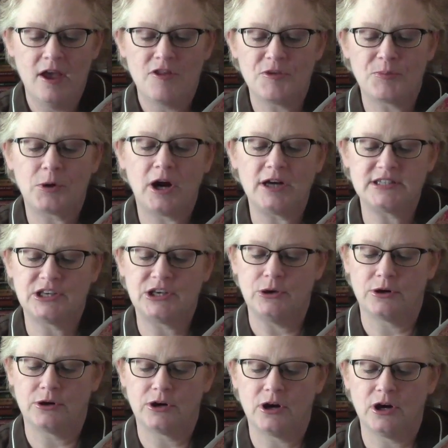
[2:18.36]
The
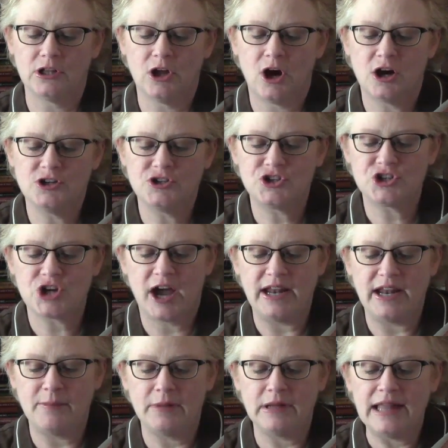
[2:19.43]
prosecutor, a large,
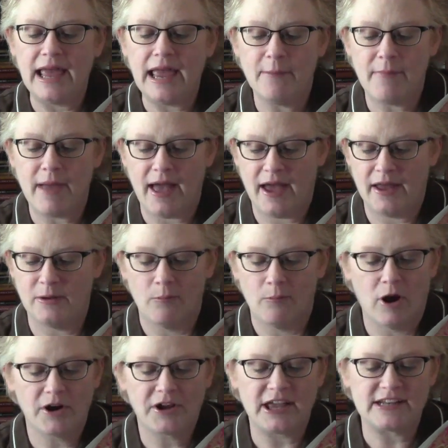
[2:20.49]
shiny Malay man,
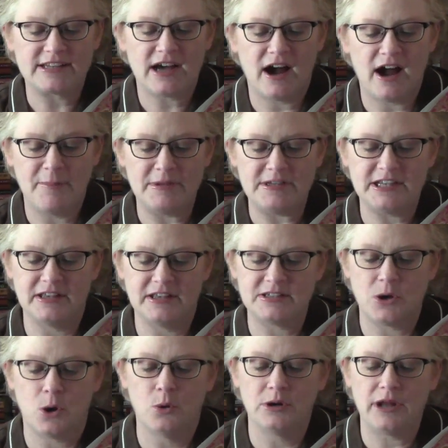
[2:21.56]
marking time until his
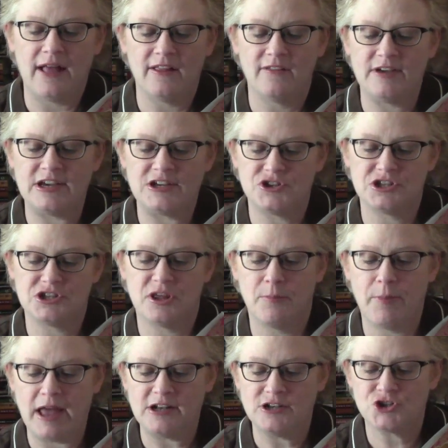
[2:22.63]
own elevation to the
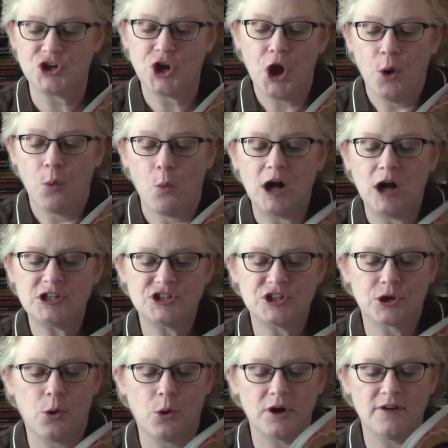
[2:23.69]
bench, watched the
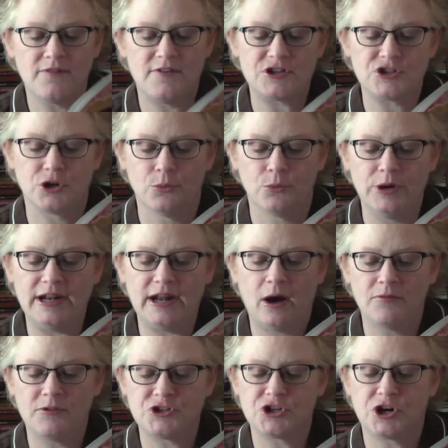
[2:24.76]
court official read
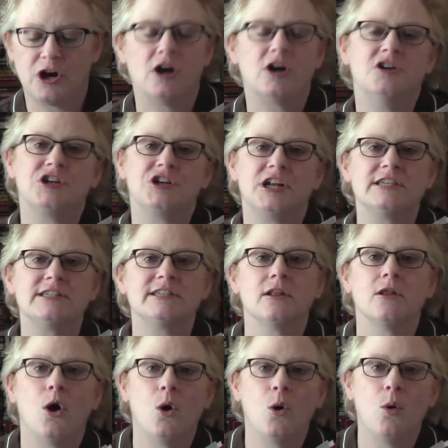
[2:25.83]
out the charge in a
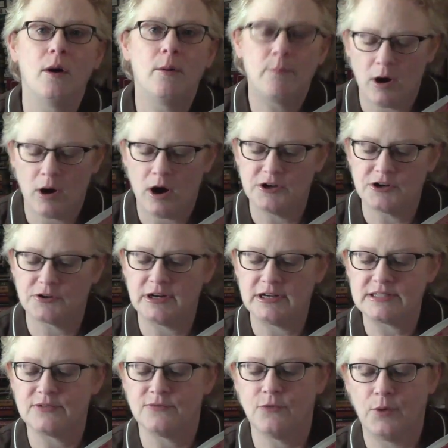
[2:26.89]
slow,
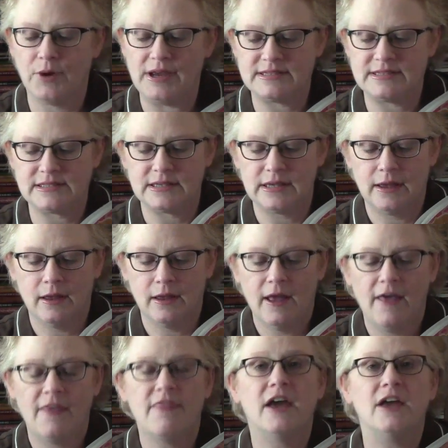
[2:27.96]
ponderous voice.
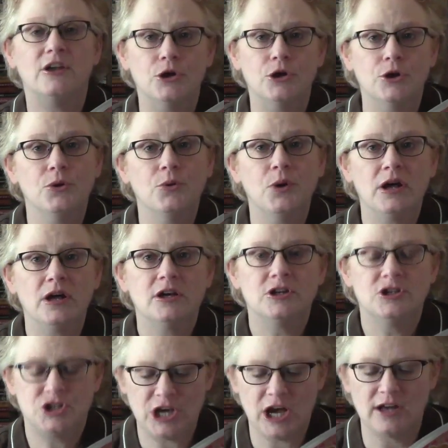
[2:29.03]
"That you,
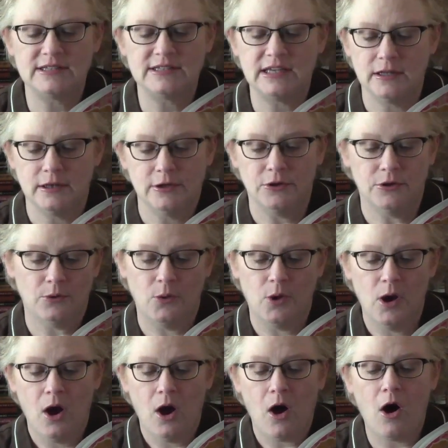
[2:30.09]
Chelsea Liu,
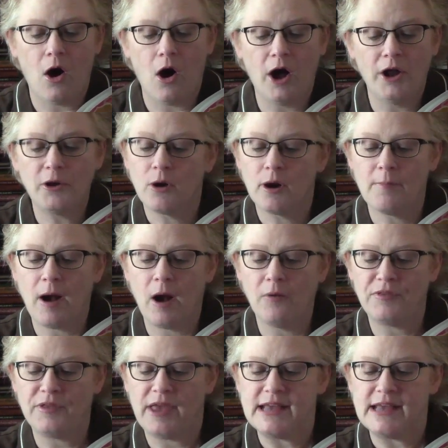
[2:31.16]
on or
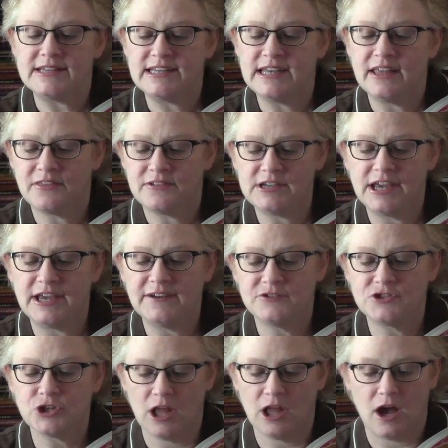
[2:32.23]
about the 18th day of
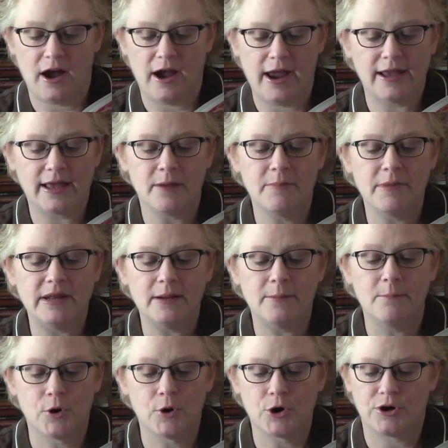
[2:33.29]
July,
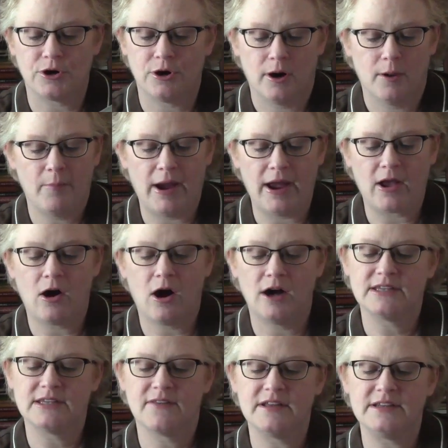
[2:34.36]
committed murder by
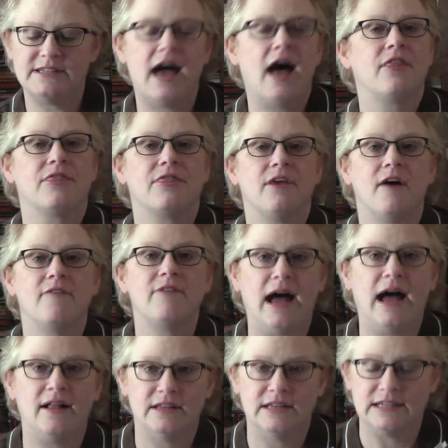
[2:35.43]
causing the death of
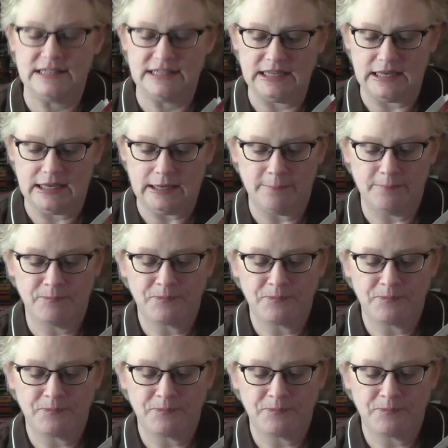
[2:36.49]
Alan Lee."